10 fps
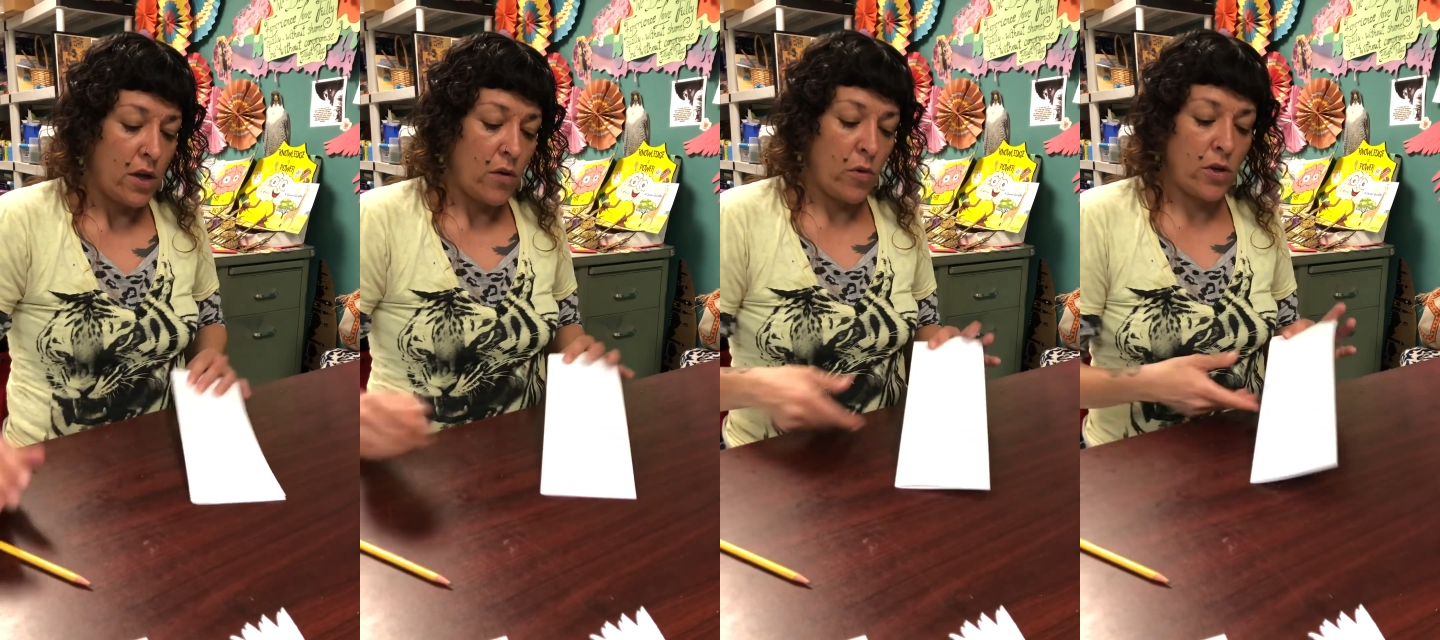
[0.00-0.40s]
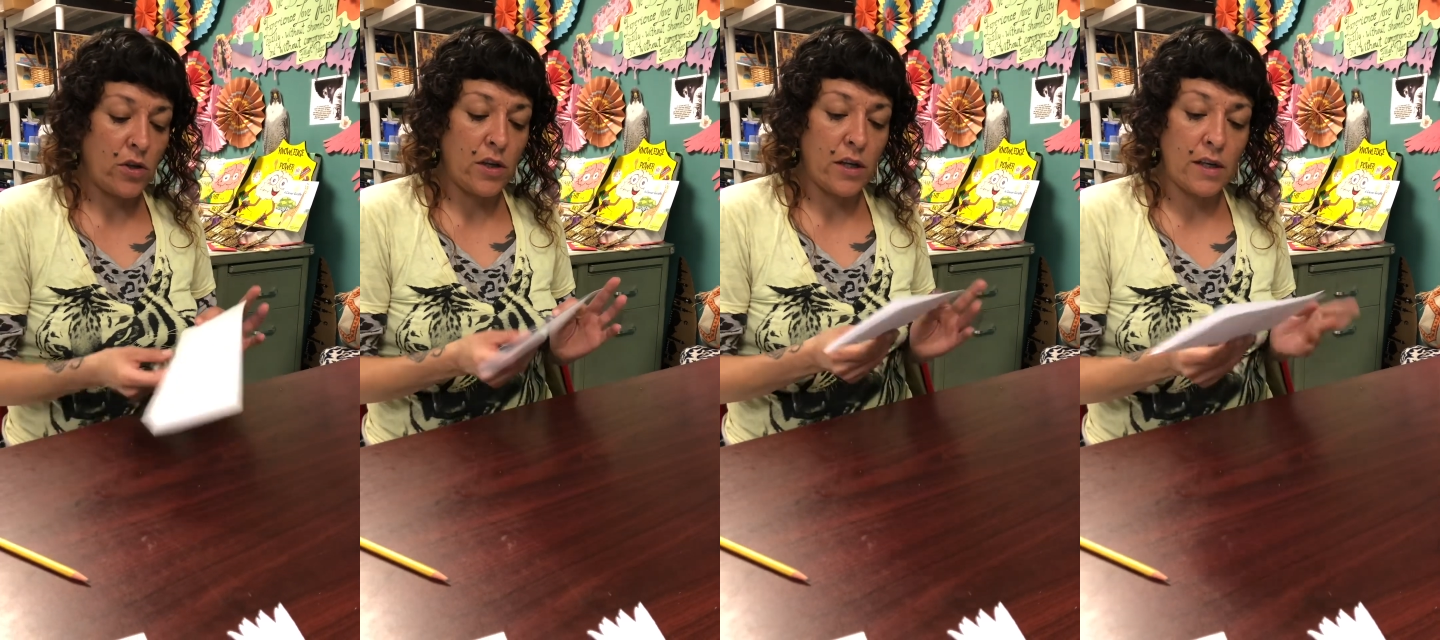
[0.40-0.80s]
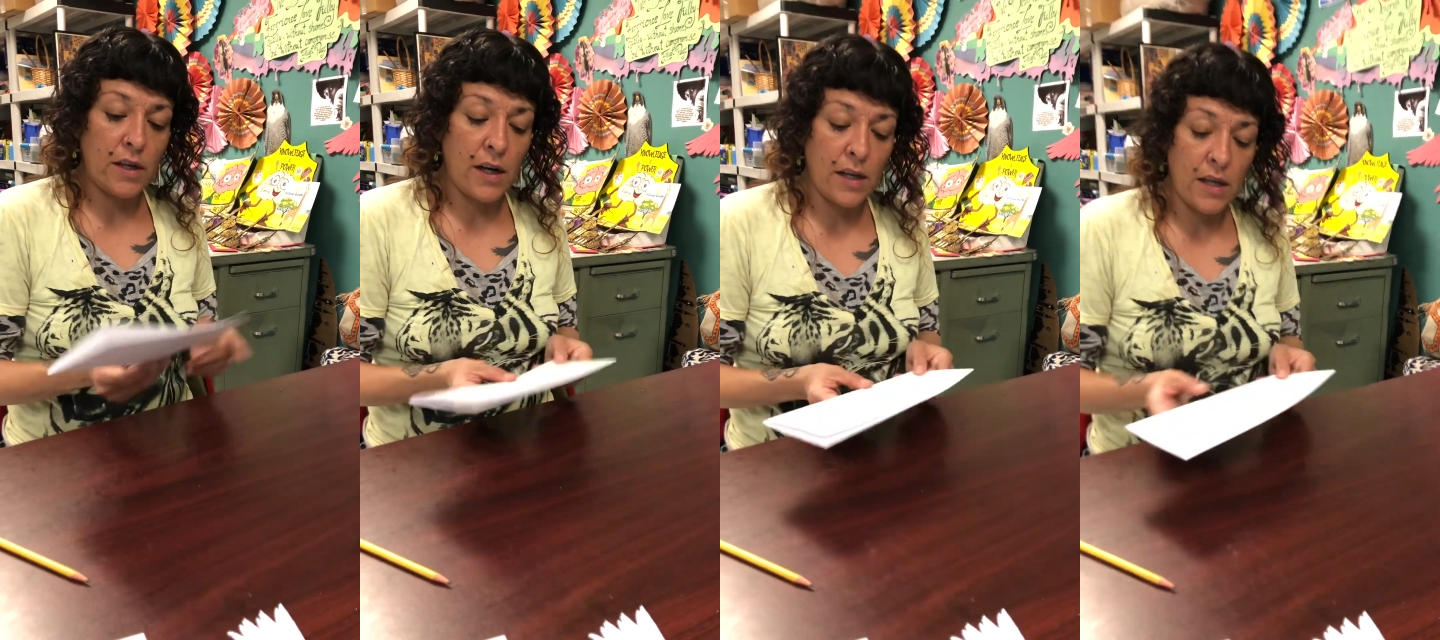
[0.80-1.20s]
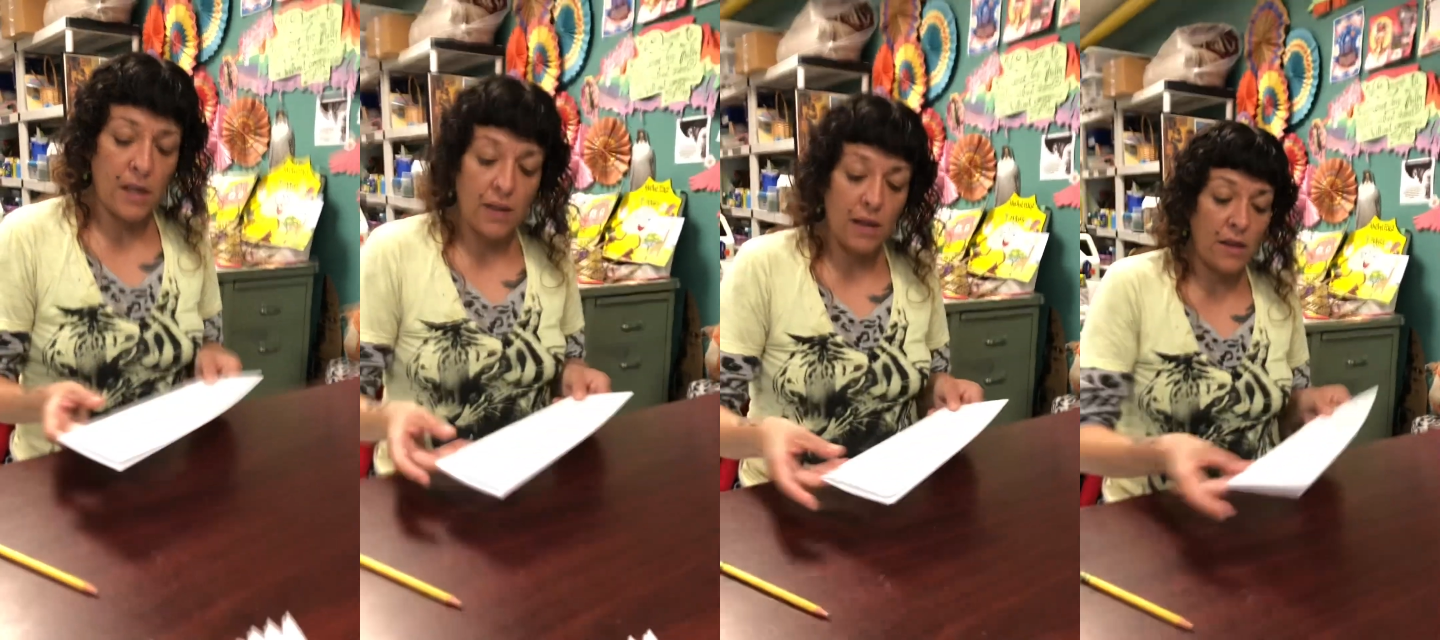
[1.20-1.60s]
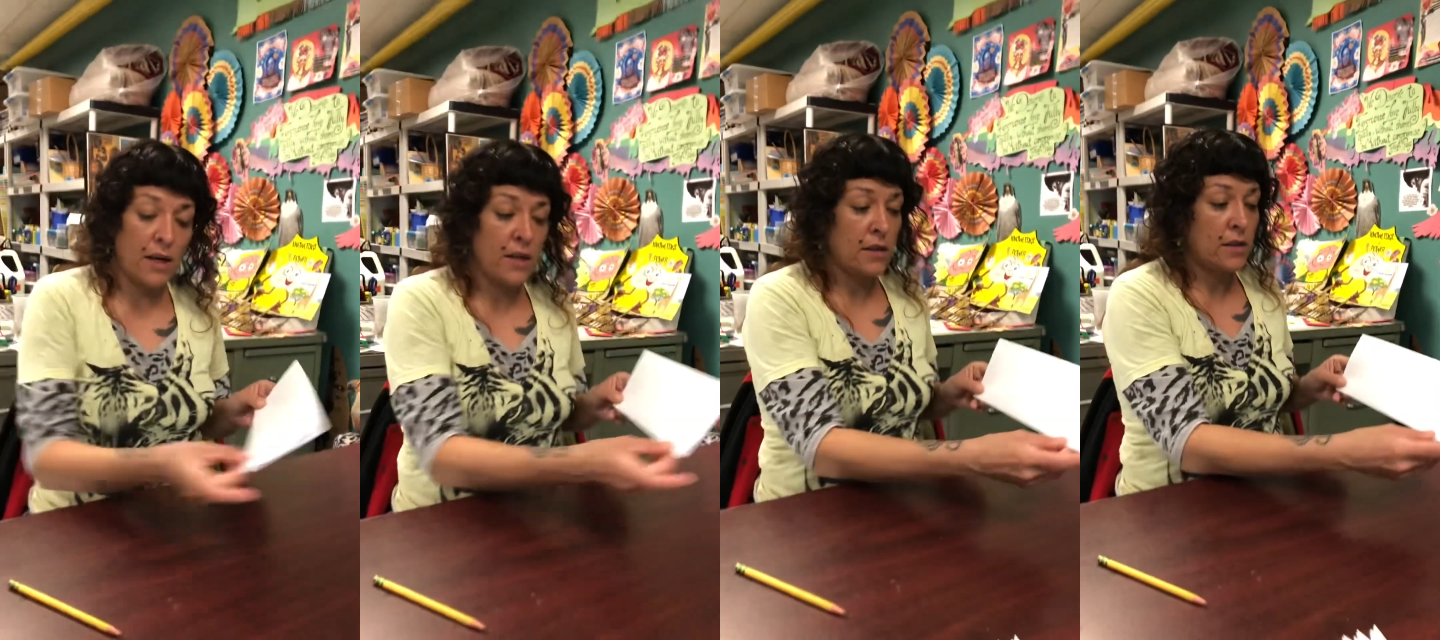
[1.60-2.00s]
When you're done cutting
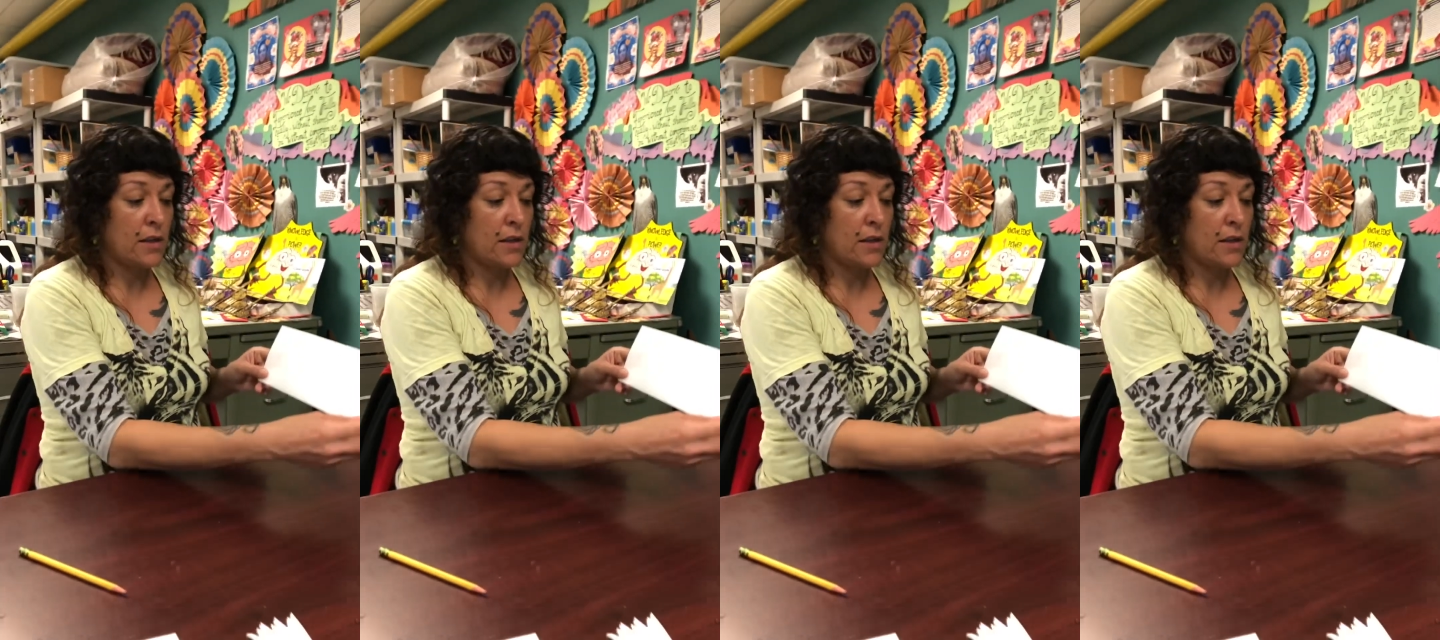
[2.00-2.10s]
this,